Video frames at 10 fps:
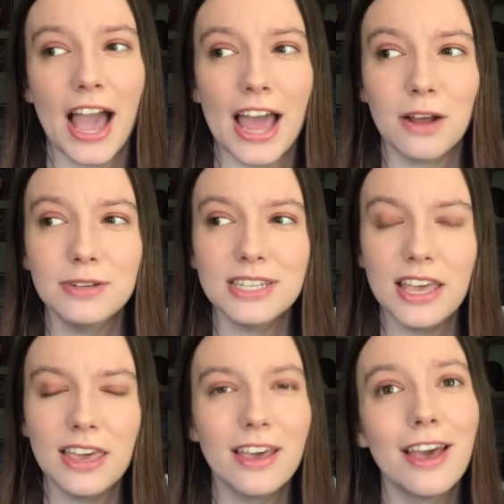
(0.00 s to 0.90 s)
And I was
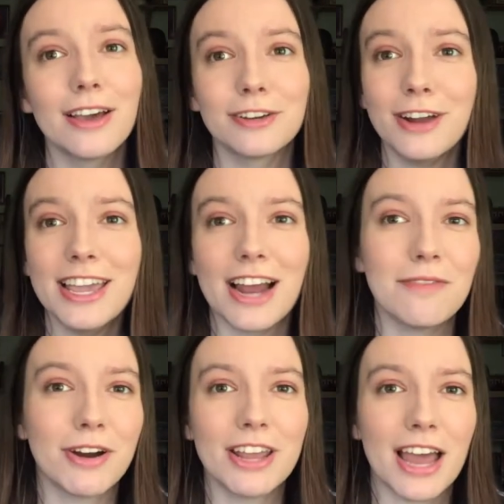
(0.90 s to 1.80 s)
like, great,
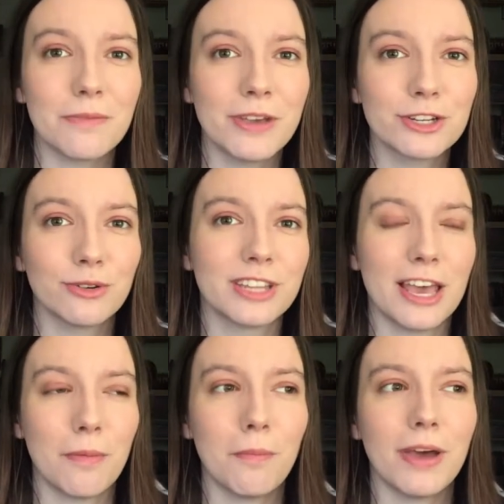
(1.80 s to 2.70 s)
I've already had a picture with
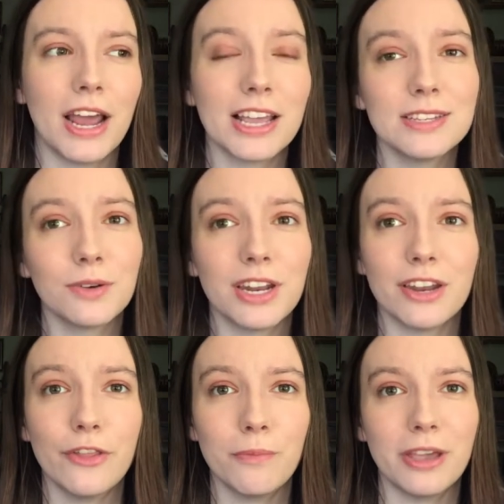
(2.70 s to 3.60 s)
him, but I guess I'll get
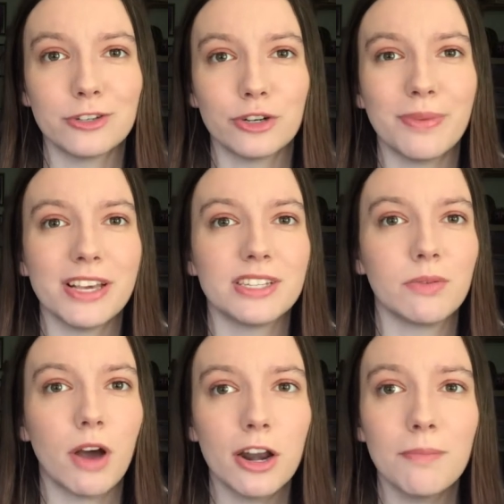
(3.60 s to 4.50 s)
another picture because they
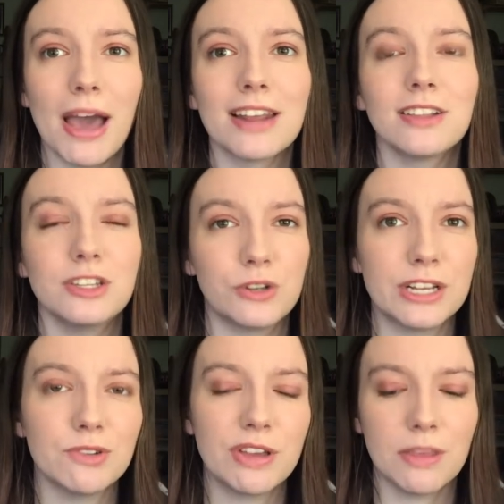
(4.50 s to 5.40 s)
were automatically
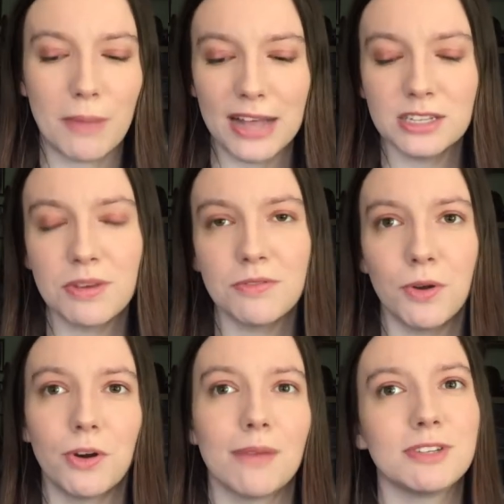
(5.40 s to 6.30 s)
transferring the Matt Smith
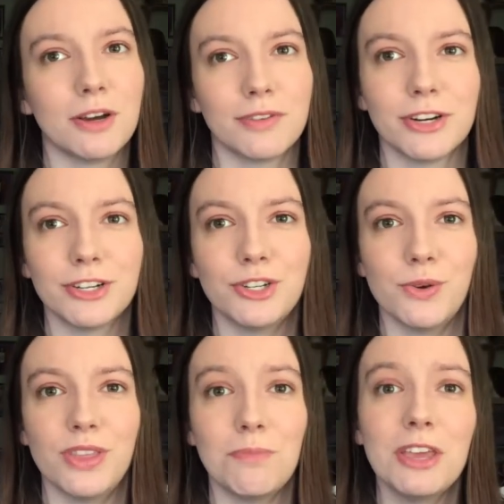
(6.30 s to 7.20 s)
photo ops over
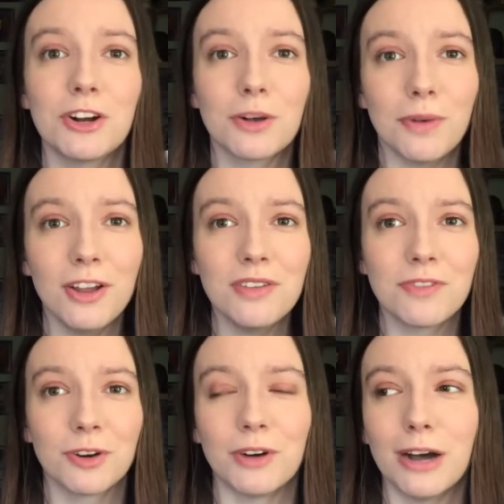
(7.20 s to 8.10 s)
to the Peter Capaldi
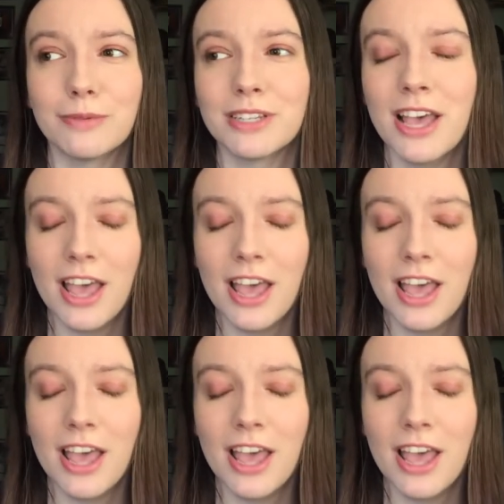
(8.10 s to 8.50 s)
photo ops.